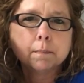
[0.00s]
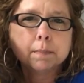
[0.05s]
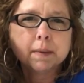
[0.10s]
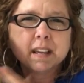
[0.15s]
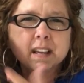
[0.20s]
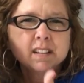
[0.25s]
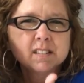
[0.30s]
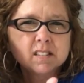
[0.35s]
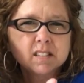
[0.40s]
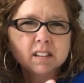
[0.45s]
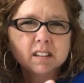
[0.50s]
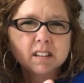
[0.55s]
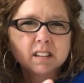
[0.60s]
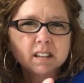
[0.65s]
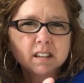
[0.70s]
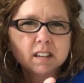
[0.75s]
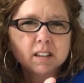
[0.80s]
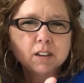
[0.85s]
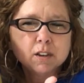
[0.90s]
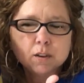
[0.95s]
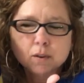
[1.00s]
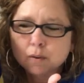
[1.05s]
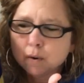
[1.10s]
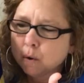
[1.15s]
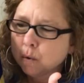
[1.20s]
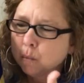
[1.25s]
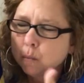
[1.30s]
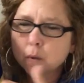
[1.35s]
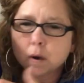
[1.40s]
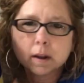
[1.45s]
because you
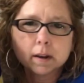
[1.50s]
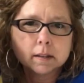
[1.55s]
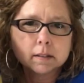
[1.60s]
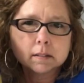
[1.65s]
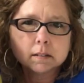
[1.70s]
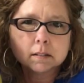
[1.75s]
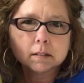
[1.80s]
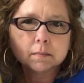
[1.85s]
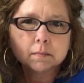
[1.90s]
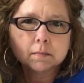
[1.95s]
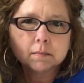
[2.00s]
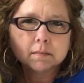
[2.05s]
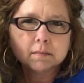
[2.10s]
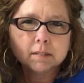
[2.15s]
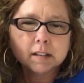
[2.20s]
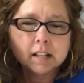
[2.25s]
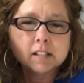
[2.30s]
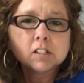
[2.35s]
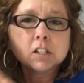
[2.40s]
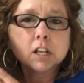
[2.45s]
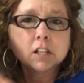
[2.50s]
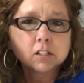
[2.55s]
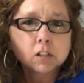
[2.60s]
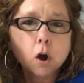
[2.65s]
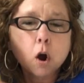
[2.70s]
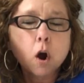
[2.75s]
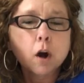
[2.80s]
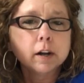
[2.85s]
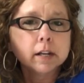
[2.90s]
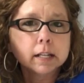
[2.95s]
don't want it to, it's, it's
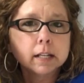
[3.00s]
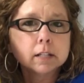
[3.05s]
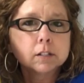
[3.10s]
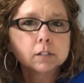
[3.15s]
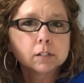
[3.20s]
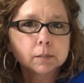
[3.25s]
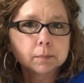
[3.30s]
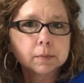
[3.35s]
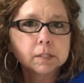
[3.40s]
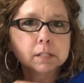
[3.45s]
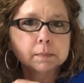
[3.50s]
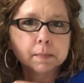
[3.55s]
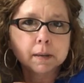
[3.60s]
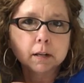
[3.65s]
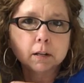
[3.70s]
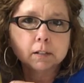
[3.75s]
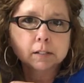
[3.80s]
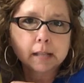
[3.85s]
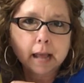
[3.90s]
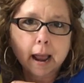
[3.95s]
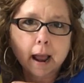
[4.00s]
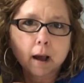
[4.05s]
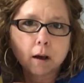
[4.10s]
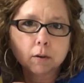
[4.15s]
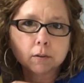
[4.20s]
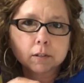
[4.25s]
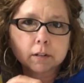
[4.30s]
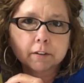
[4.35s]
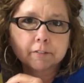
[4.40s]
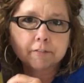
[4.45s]
hard to get some smells
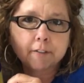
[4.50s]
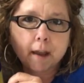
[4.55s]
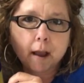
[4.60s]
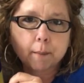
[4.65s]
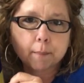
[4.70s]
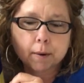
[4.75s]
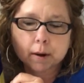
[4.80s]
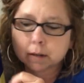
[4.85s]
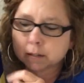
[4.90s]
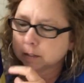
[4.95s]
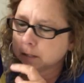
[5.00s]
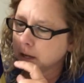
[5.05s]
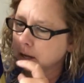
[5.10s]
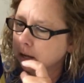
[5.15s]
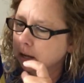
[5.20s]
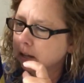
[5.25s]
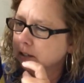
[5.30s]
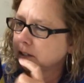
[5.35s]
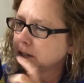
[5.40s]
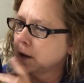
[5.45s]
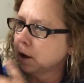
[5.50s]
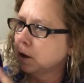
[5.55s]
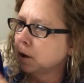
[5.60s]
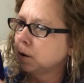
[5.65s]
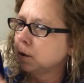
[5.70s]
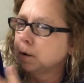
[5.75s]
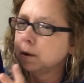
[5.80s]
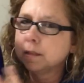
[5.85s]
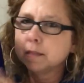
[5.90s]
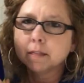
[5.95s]
out of fabrics.
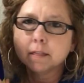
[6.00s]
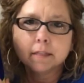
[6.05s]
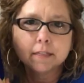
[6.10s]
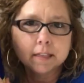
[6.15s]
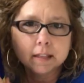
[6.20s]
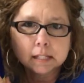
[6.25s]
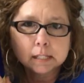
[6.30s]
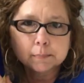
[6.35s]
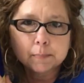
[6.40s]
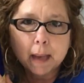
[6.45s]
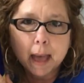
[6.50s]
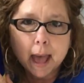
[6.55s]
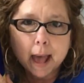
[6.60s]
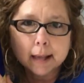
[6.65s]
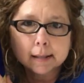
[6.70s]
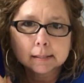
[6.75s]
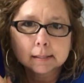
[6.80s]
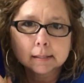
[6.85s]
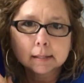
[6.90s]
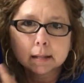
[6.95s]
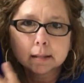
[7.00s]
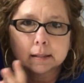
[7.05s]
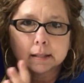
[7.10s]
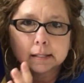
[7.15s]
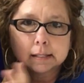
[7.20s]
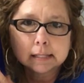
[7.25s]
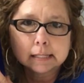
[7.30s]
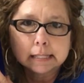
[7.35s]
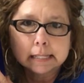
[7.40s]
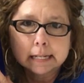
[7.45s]
So this passed the
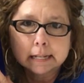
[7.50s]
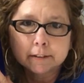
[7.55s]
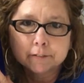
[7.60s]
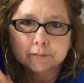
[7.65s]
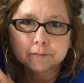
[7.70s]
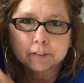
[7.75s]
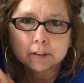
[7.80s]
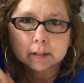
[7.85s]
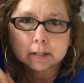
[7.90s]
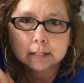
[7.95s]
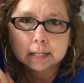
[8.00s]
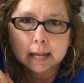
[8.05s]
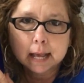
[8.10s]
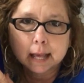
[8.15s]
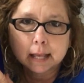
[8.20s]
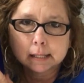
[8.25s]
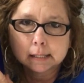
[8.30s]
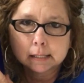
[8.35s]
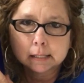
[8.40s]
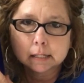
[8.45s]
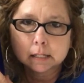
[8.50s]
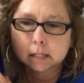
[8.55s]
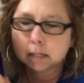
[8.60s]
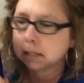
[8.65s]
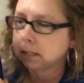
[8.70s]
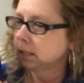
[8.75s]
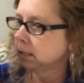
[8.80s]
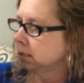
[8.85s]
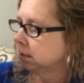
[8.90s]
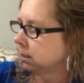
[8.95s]
sniff test.
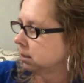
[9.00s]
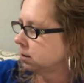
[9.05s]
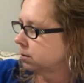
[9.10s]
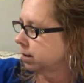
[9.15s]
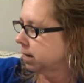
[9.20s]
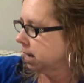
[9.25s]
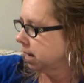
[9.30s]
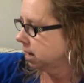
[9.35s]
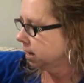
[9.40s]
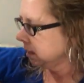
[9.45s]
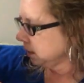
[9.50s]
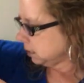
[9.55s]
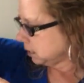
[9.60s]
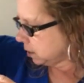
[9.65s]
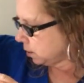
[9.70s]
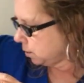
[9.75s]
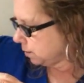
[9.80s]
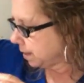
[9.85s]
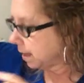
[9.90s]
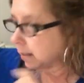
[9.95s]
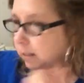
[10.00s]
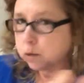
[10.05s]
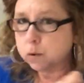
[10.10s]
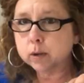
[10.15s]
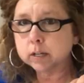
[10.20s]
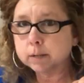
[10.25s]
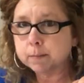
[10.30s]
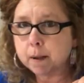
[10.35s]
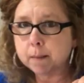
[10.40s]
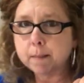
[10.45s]
All right, so that's
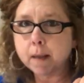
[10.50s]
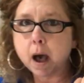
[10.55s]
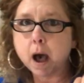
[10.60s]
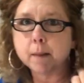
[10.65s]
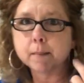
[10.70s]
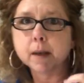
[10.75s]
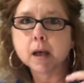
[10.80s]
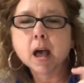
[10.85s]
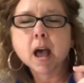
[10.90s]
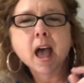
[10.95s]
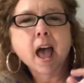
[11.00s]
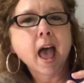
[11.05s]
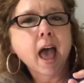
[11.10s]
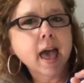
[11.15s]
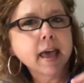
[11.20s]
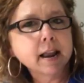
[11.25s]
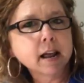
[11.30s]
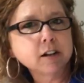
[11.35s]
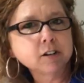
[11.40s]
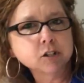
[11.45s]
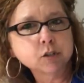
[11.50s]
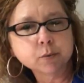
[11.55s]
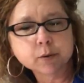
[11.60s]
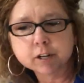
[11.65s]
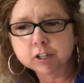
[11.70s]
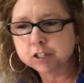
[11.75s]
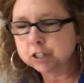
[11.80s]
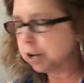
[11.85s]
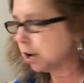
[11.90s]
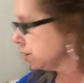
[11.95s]
going to my mom. And I just
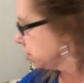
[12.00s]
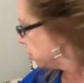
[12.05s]
want to show